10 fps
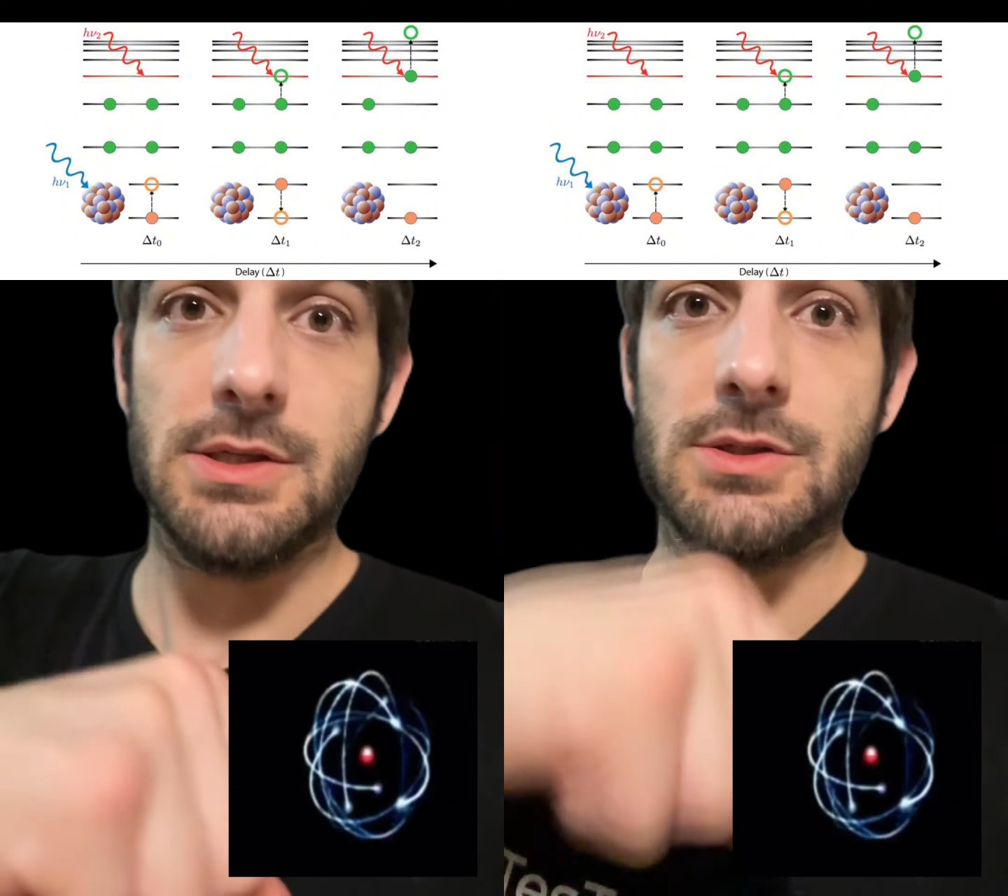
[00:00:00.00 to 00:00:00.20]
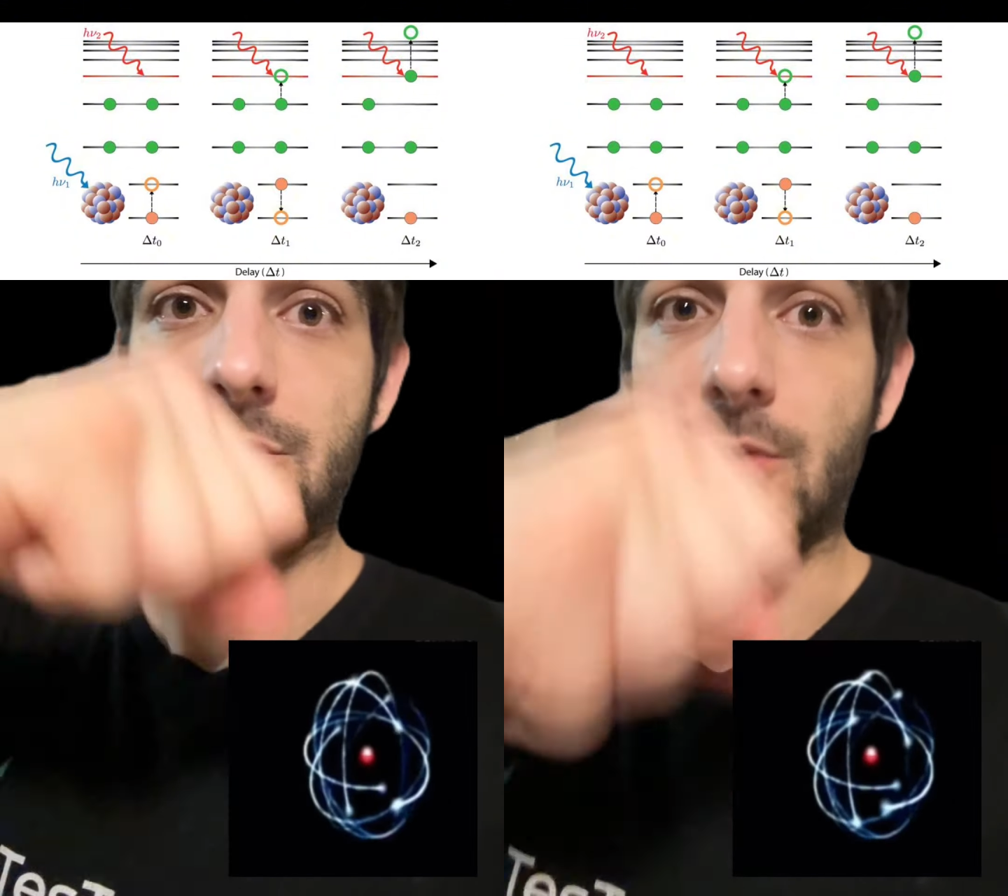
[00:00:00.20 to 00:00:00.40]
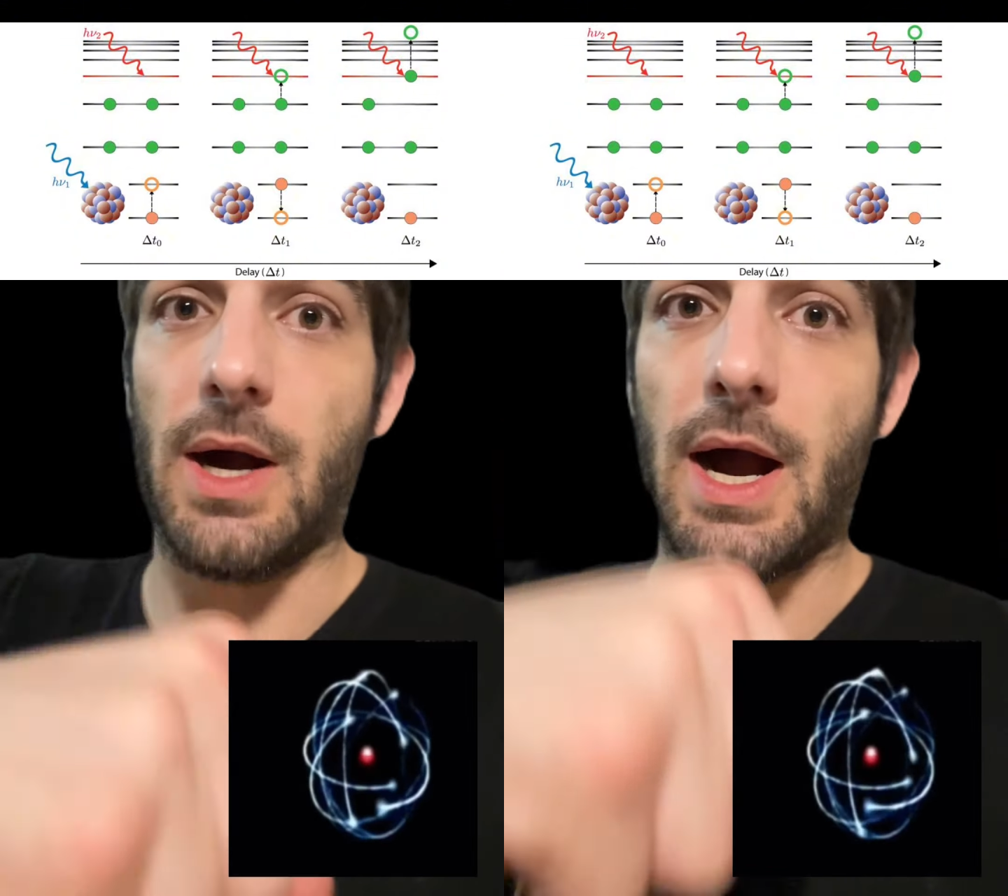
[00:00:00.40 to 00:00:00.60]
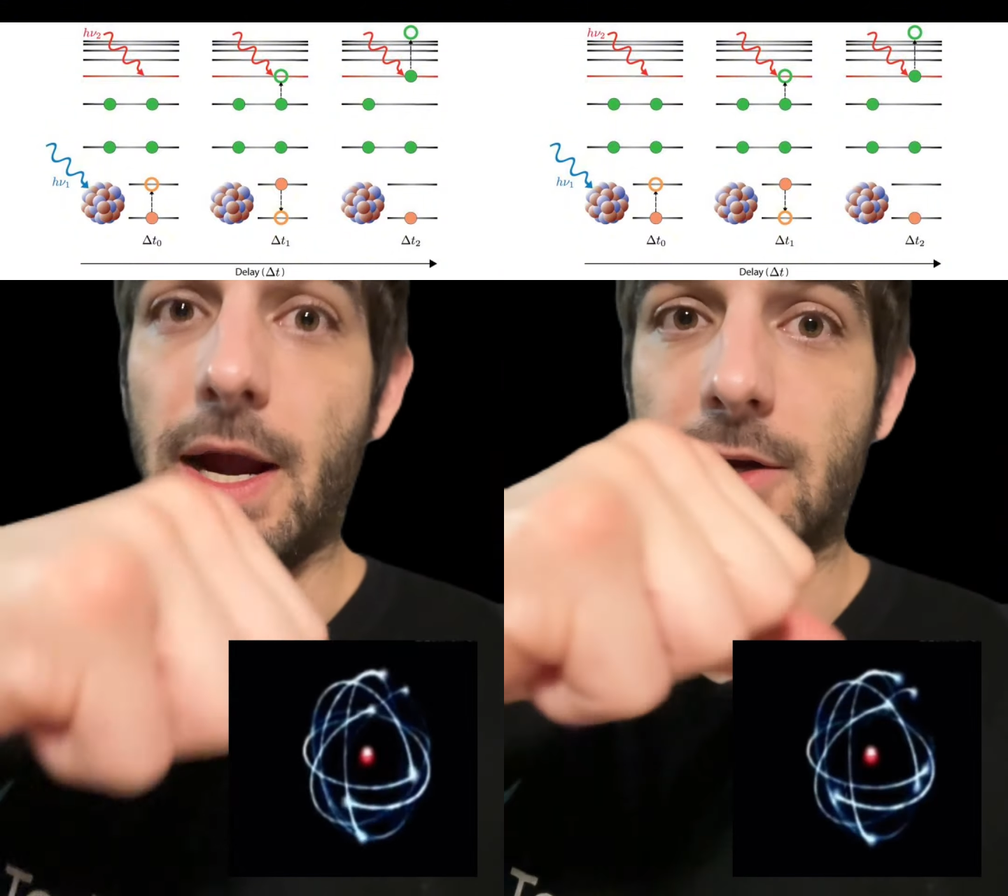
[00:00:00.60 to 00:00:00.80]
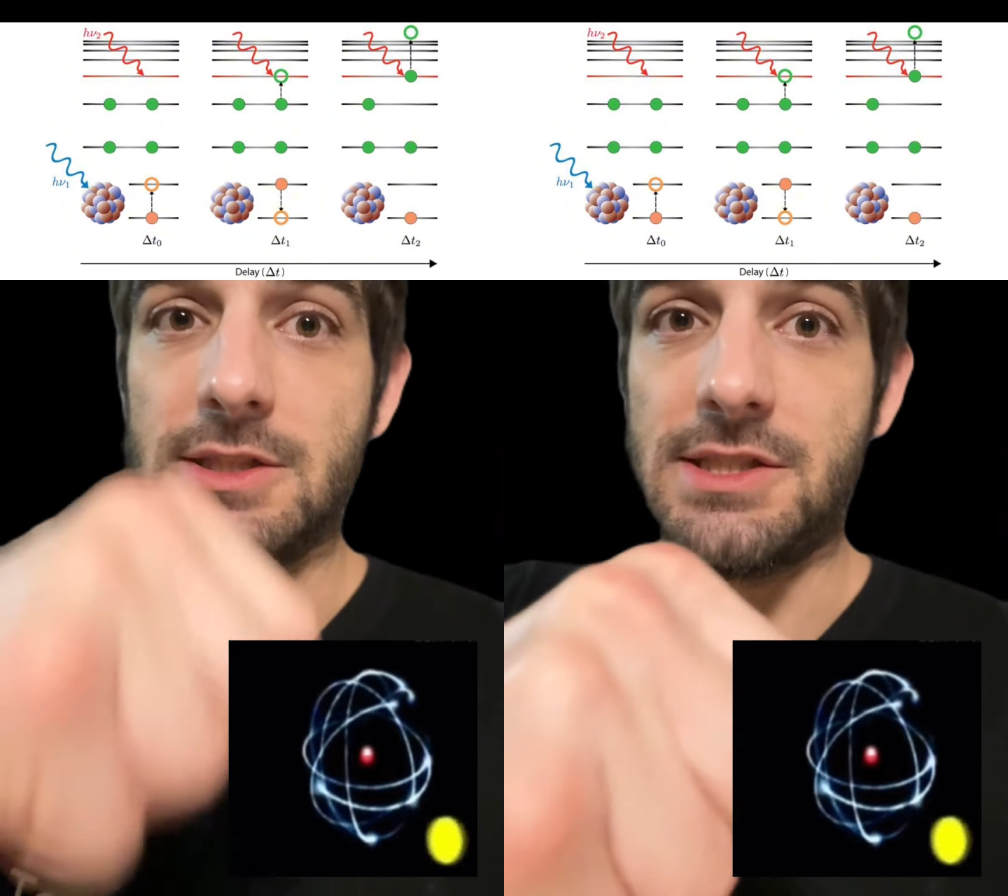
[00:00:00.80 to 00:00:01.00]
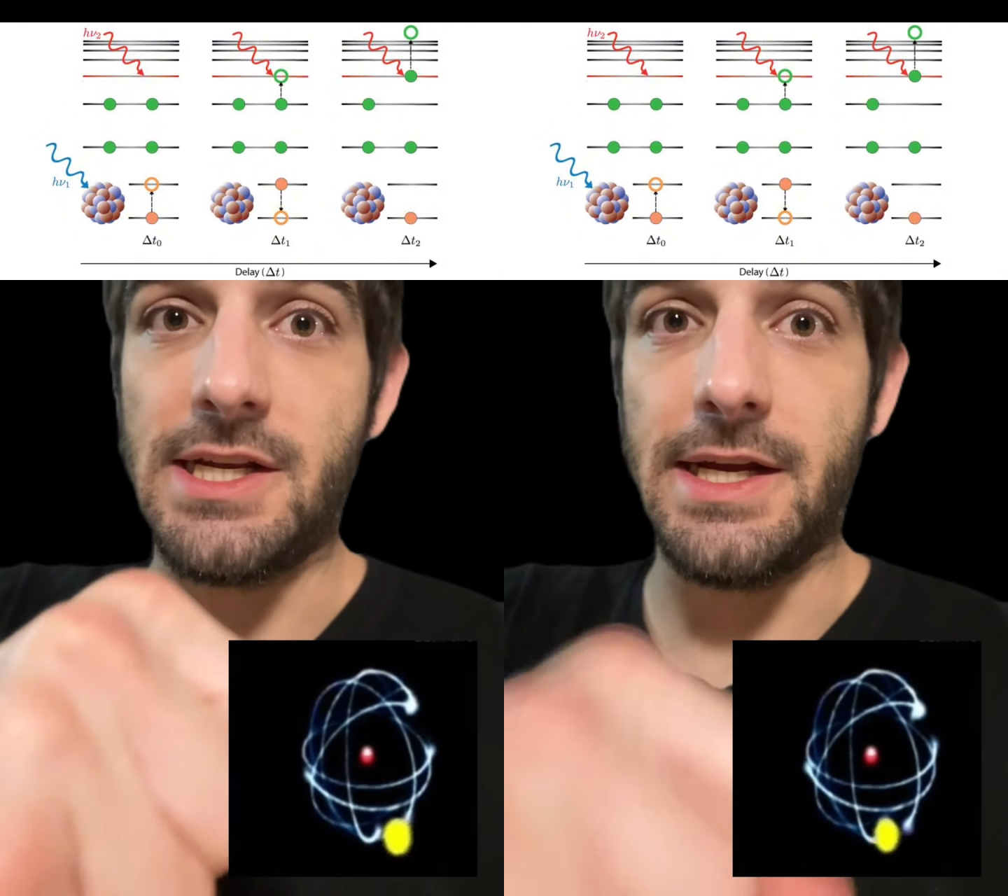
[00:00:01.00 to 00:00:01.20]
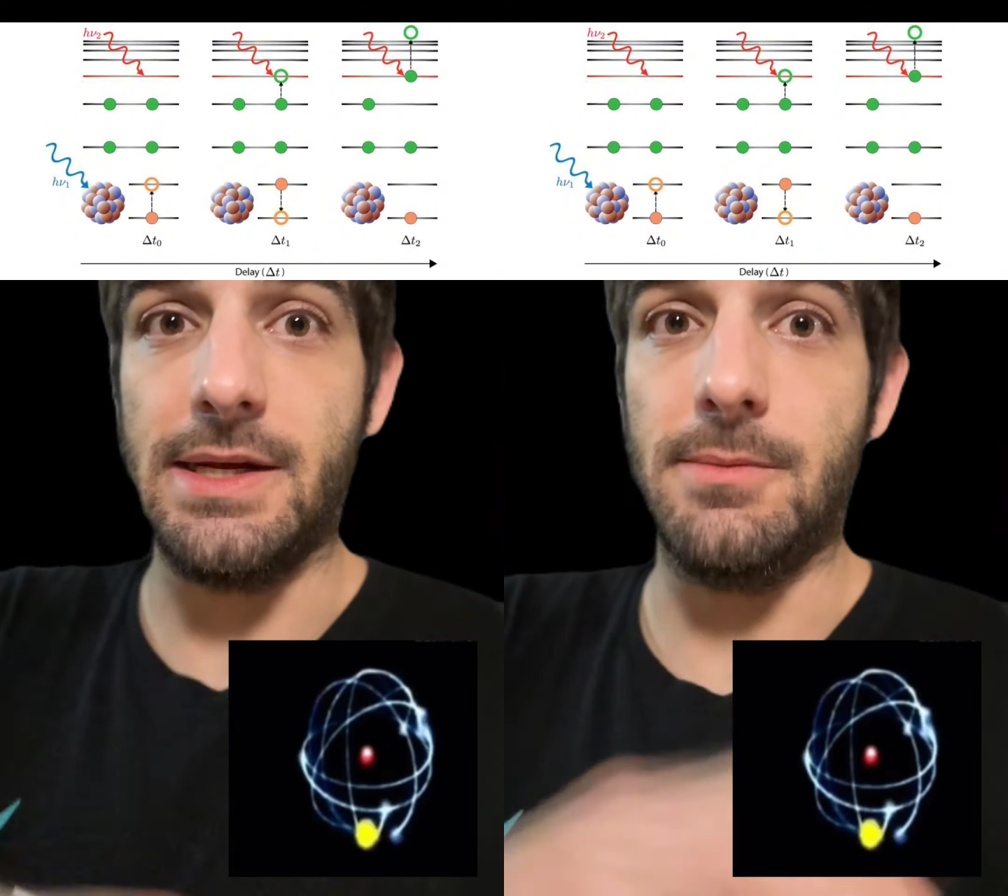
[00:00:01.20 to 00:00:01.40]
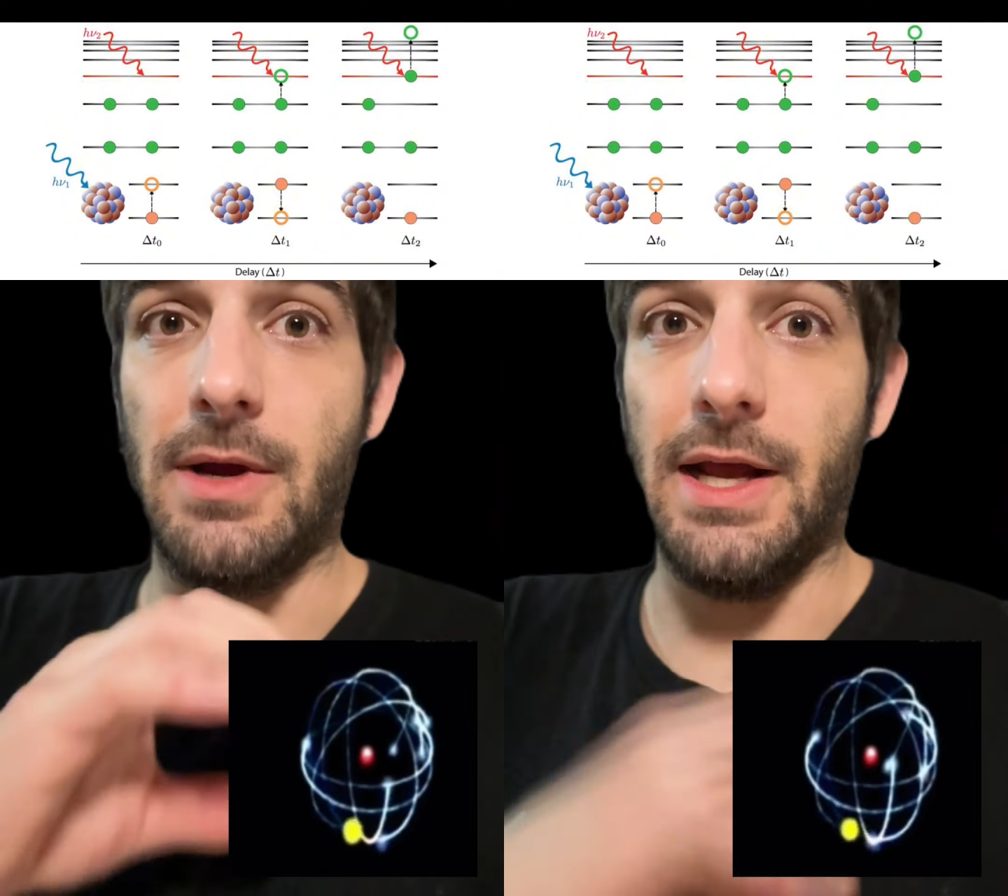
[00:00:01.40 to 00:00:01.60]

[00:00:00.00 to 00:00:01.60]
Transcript: to a higher state,